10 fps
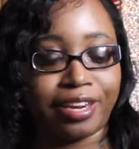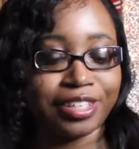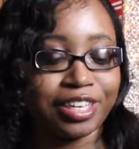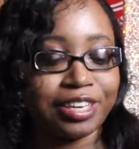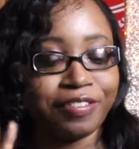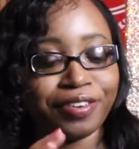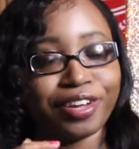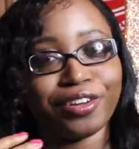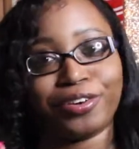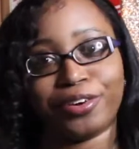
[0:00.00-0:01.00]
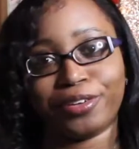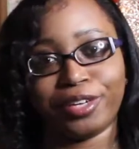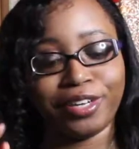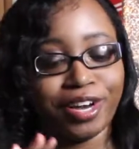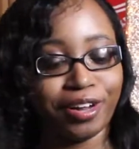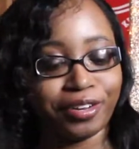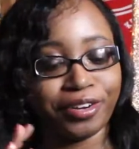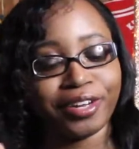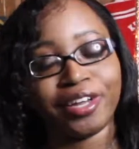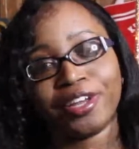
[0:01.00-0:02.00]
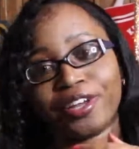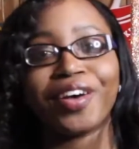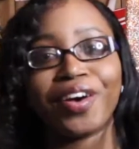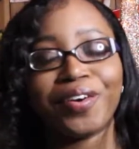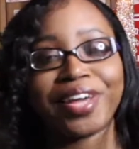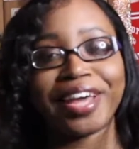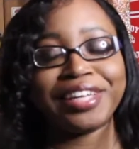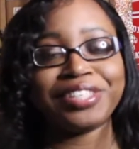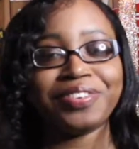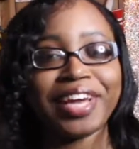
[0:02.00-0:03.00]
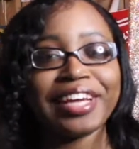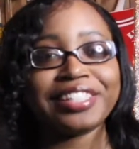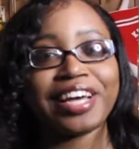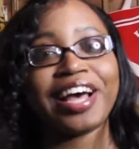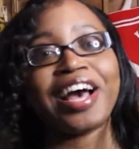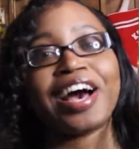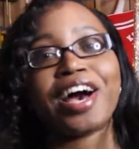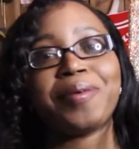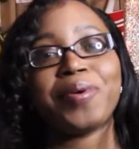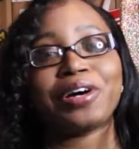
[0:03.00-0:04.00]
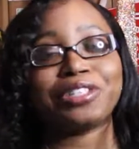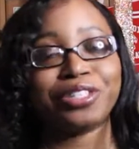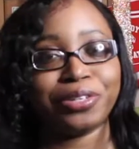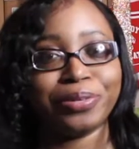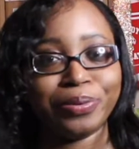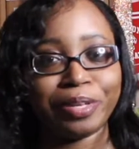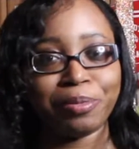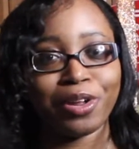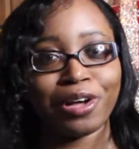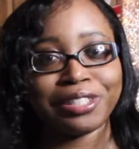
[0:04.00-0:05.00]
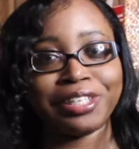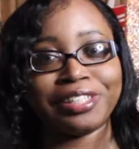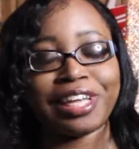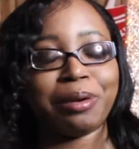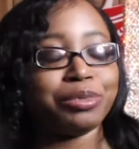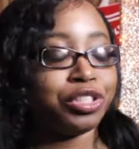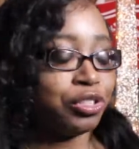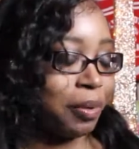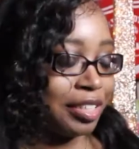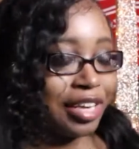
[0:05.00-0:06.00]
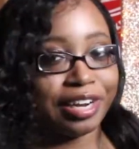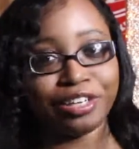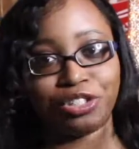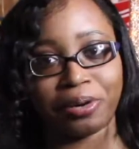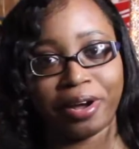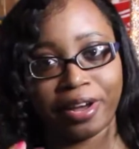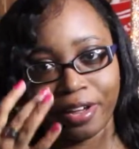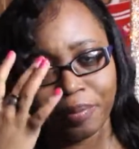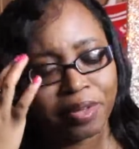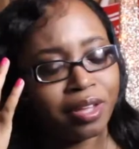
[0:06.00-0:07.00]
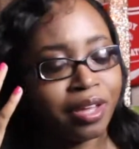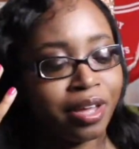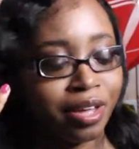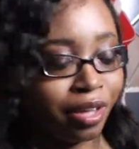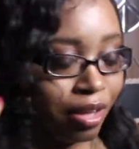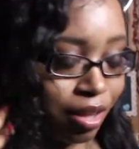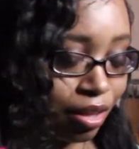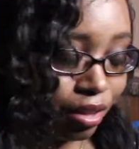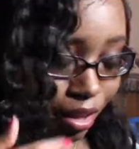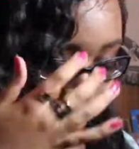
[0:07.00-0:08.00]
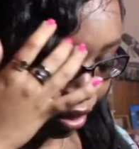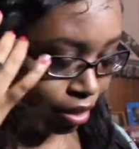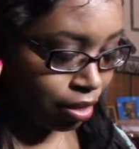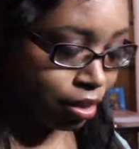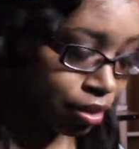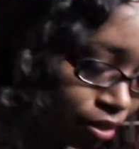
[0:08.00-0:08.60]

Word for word: and it's like definitely like a girly color. Okay, so next I bought 2 lip glosses and I'm so excited to try them. And